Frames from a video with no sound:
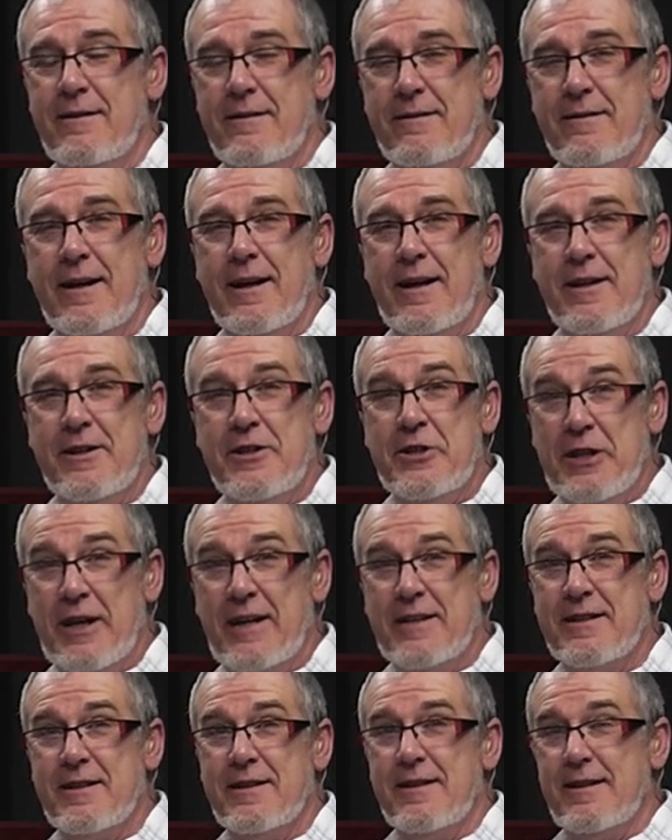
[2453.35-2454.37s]
uh,
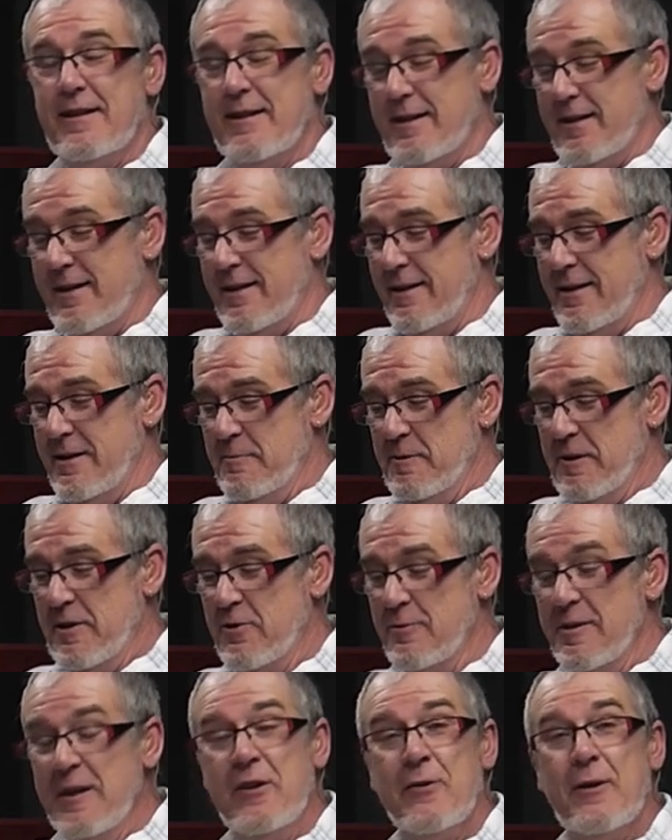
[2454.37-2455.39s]
chat is
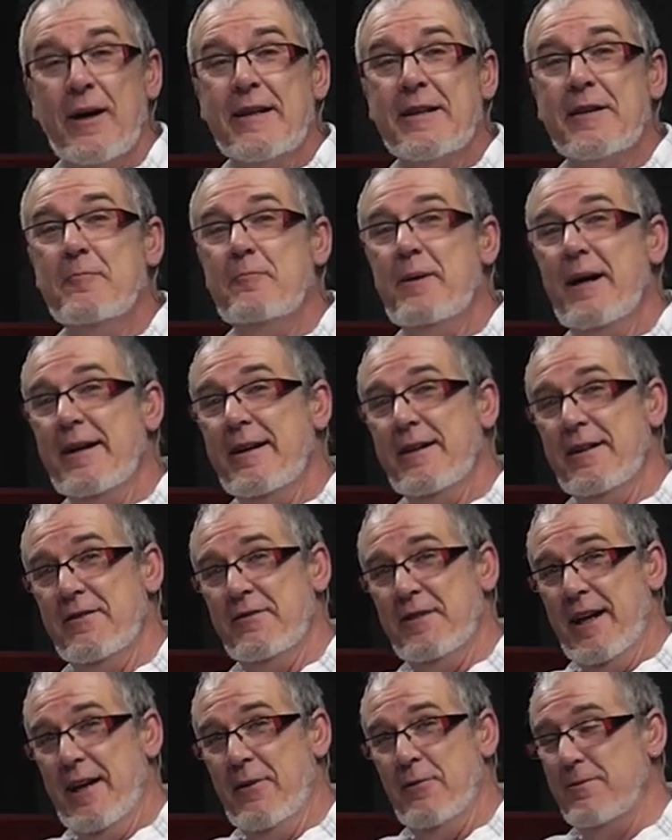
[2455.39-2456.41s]
becoming quite competitive
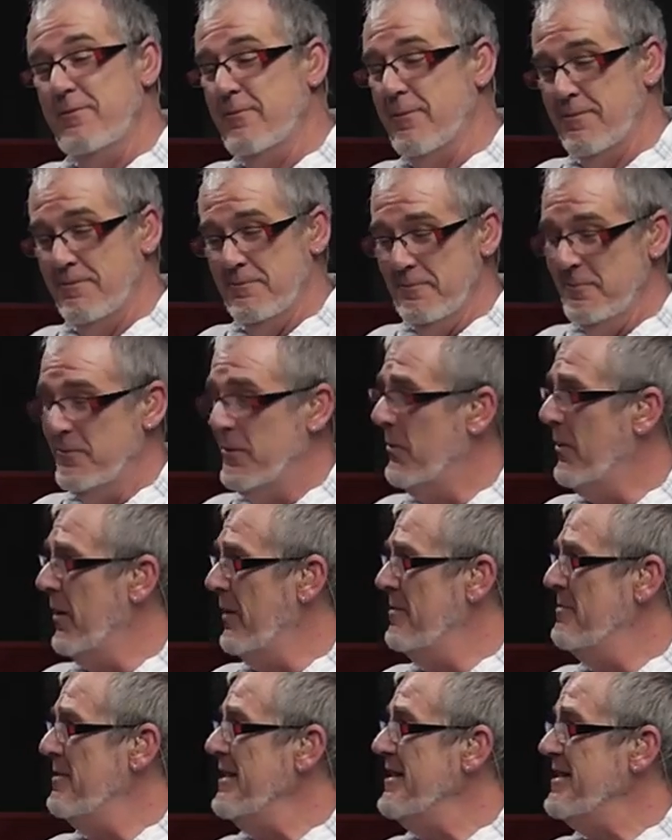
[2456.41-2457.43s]
now. What
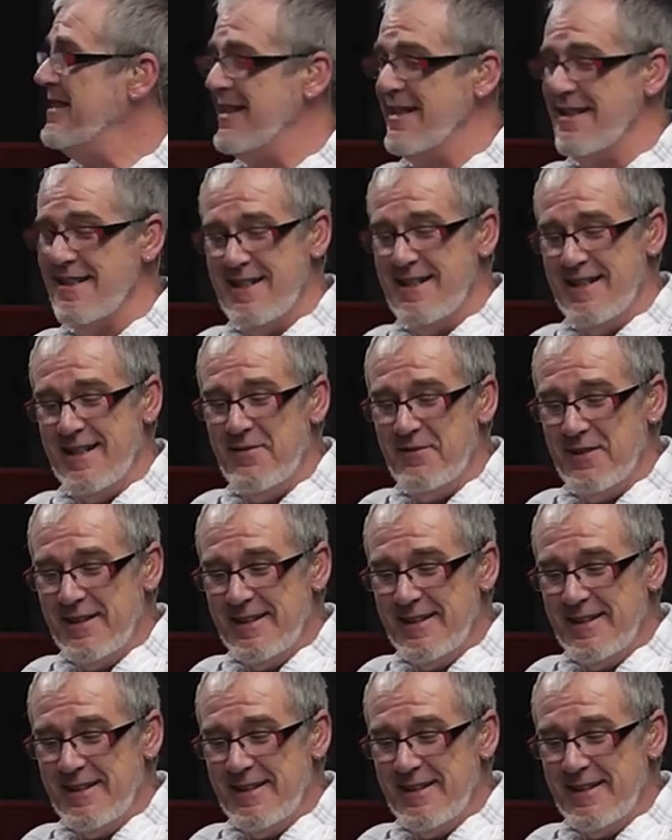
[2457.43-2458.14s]
they've been saying, Sav?